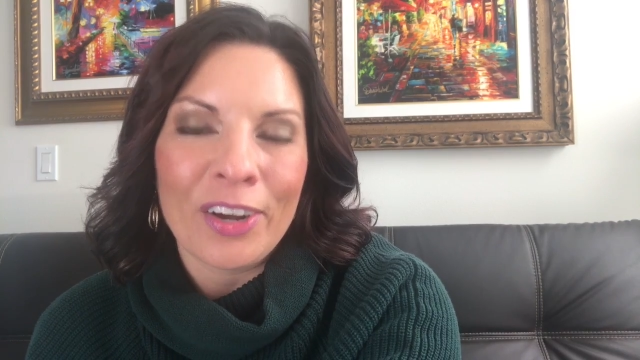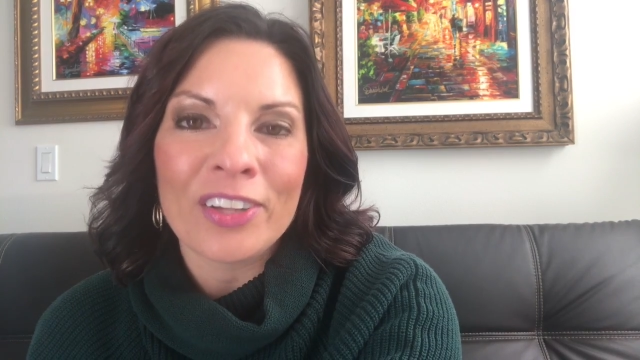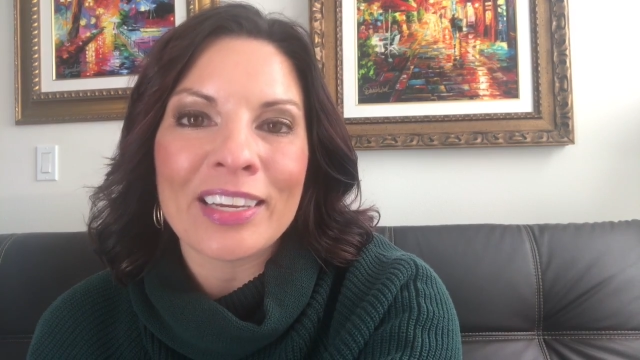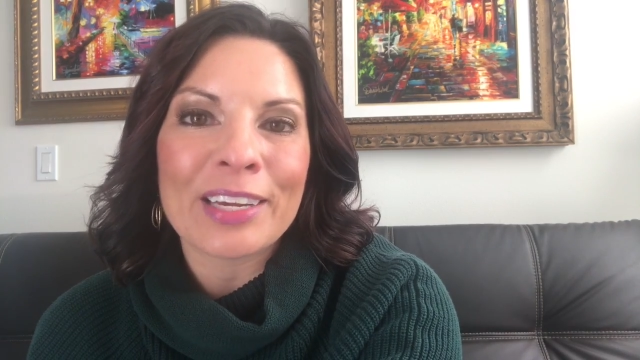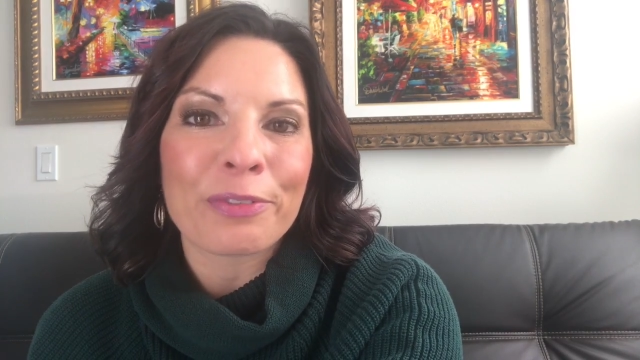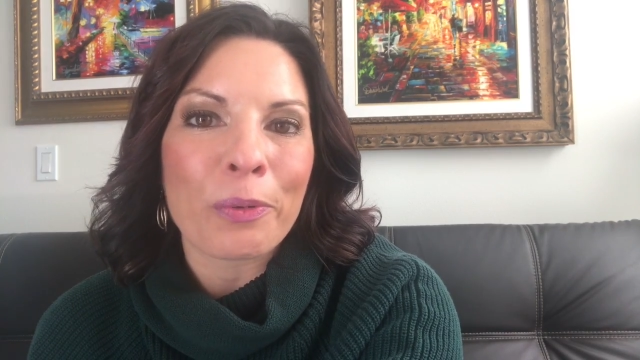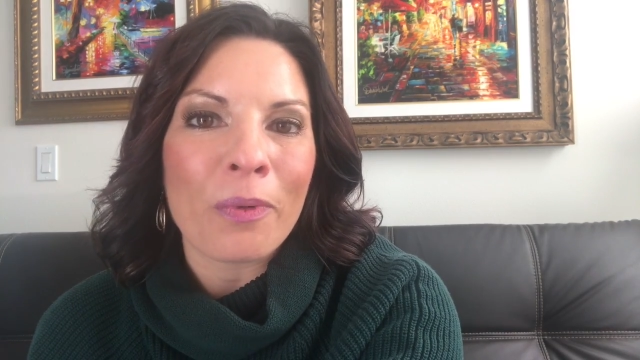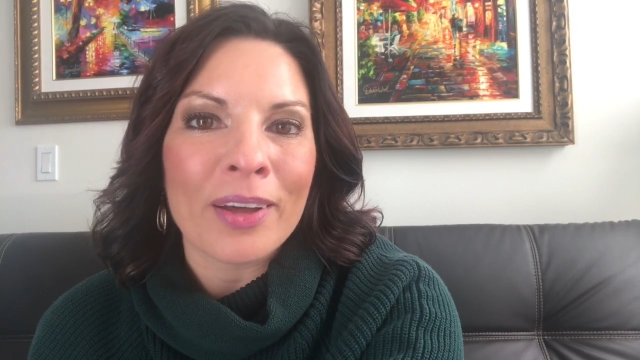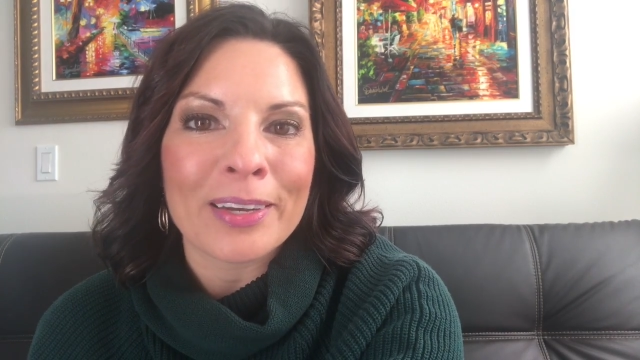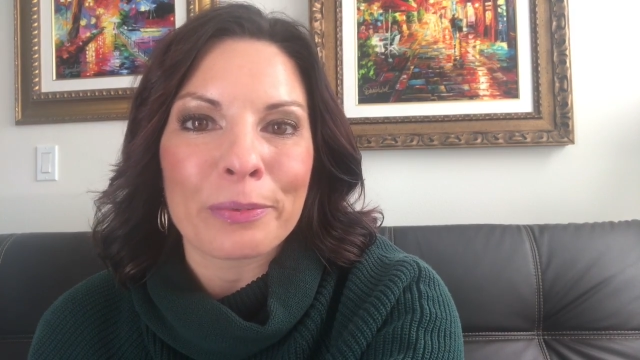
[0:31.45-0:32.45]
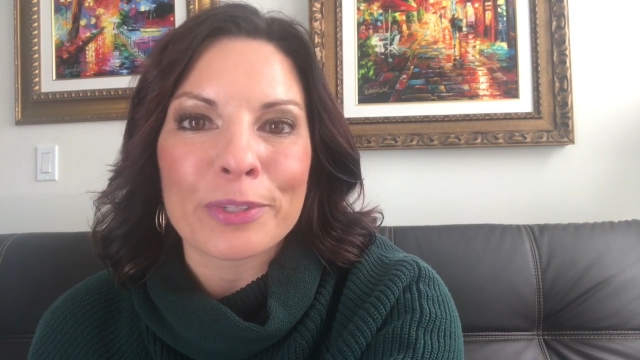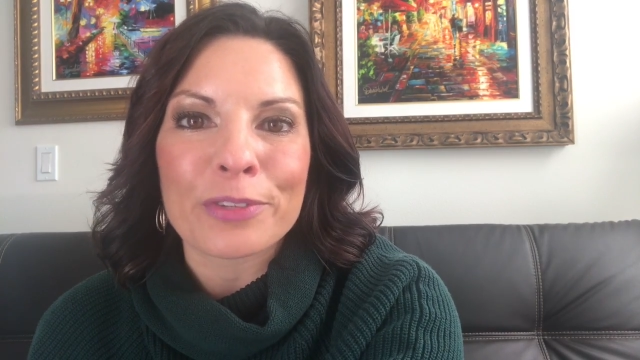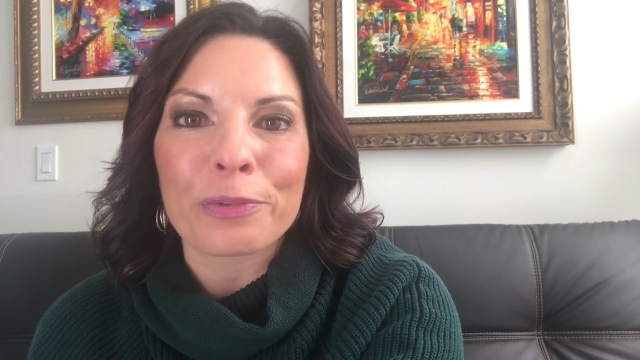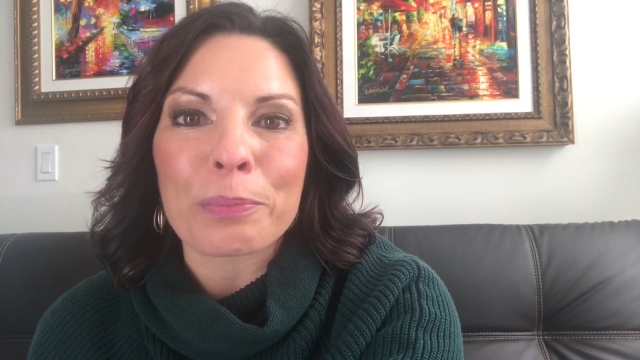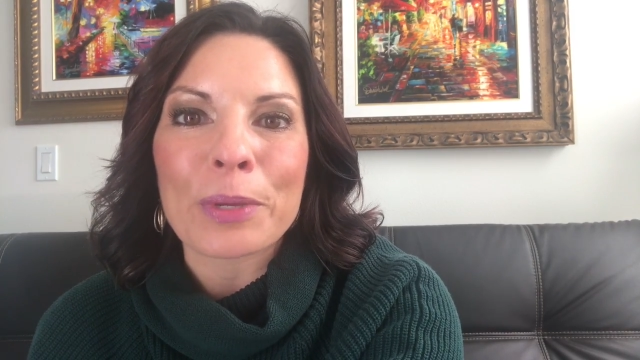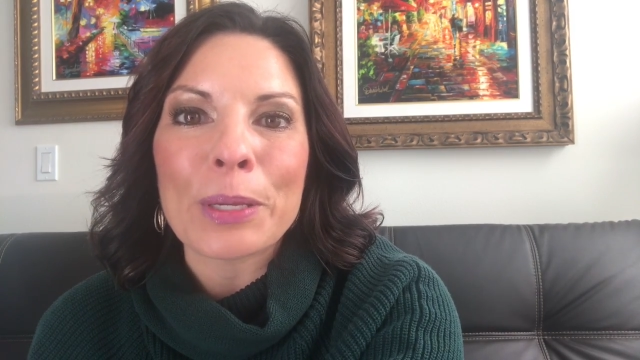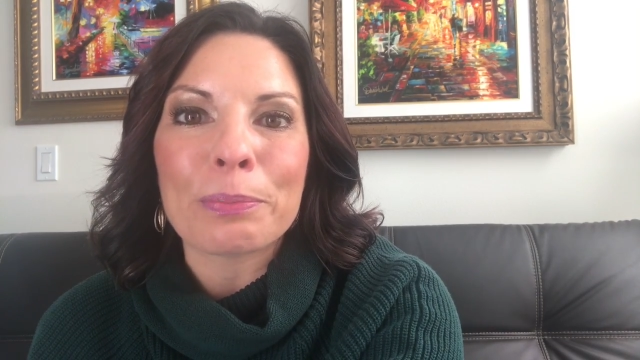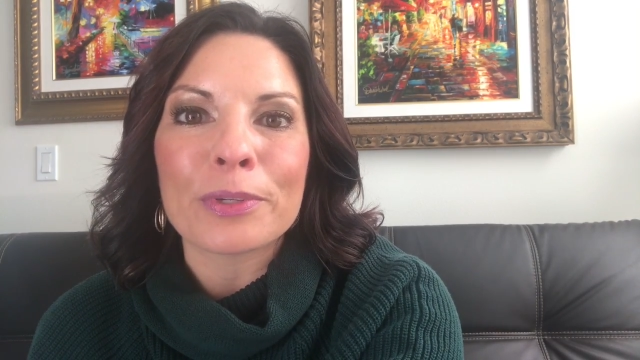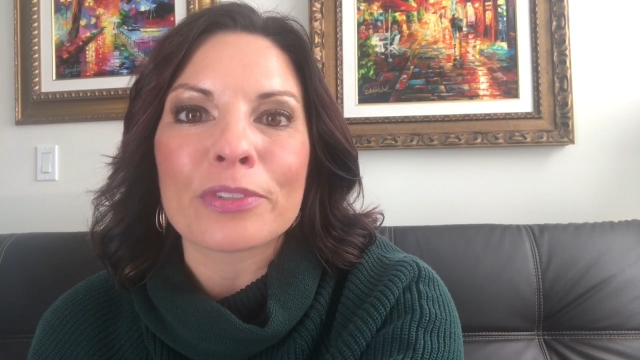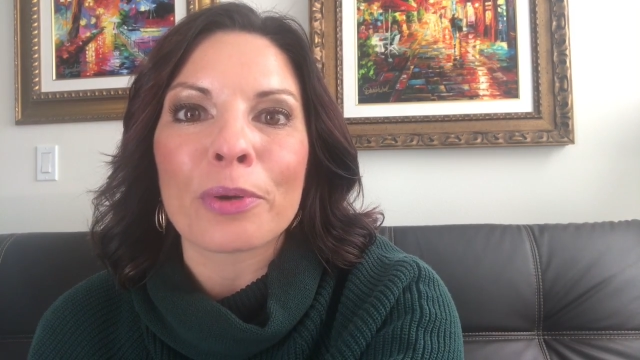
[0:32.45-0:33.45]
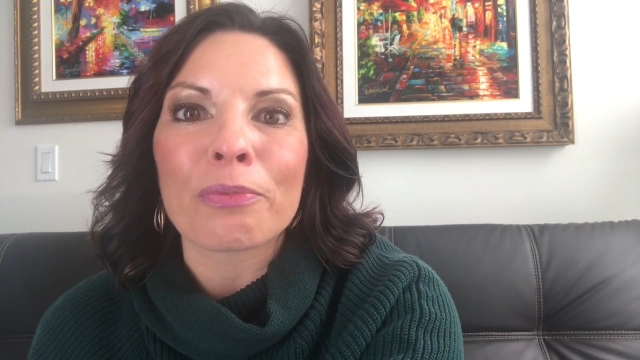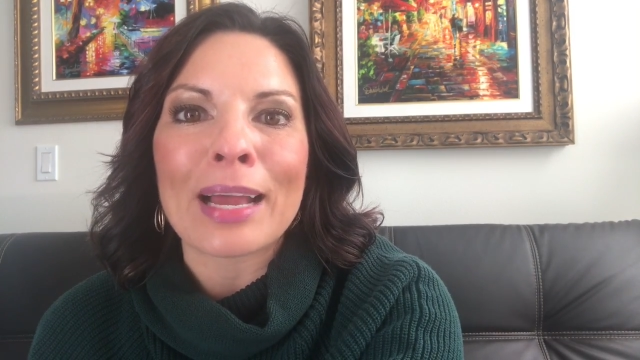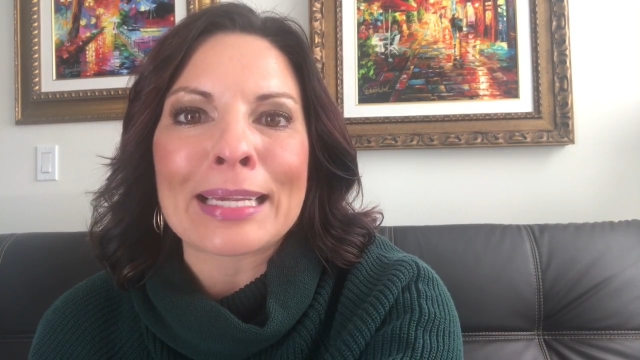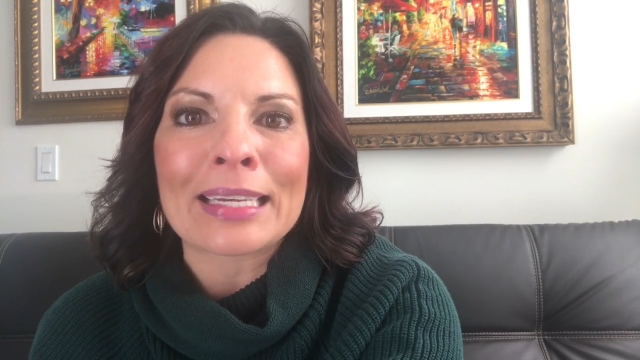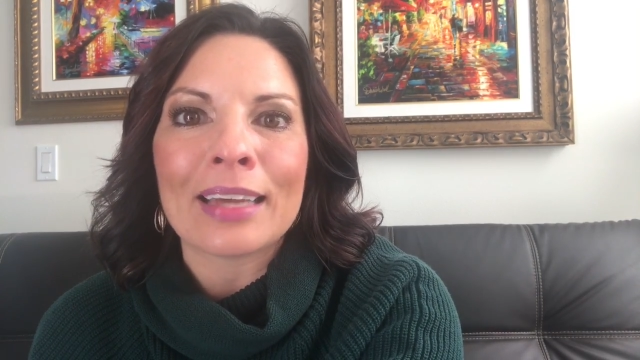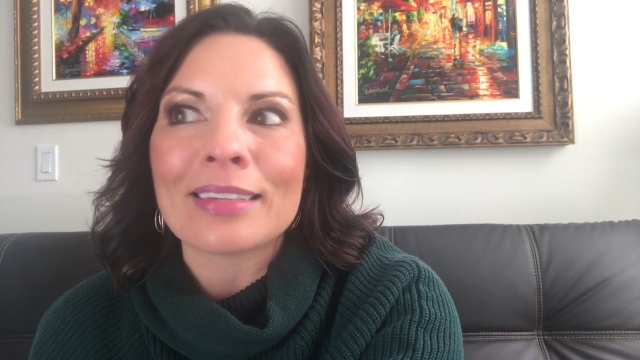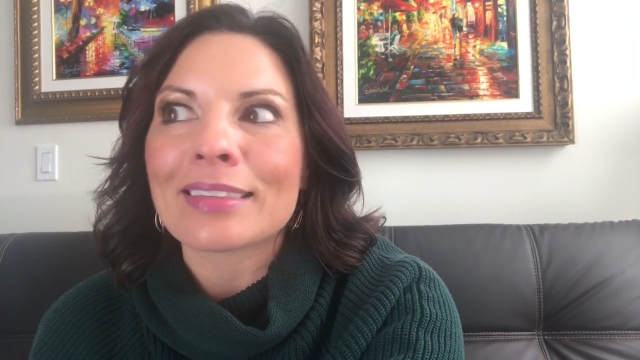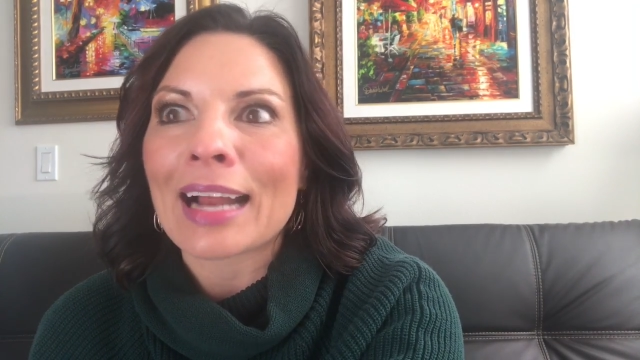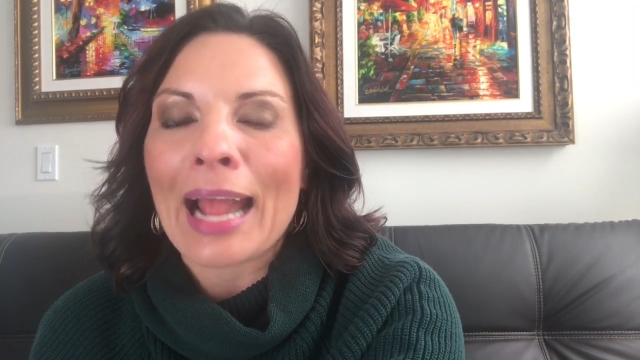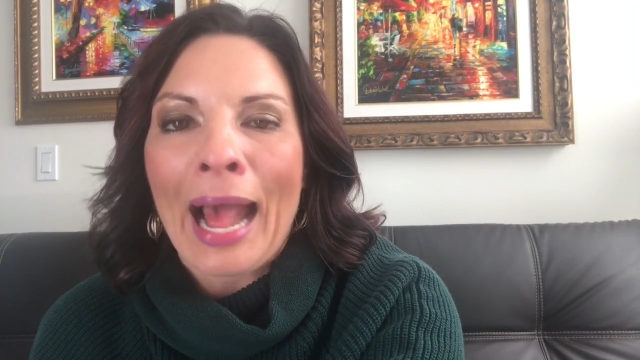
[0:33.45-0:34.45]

All I ever wanted was for people to recognize that I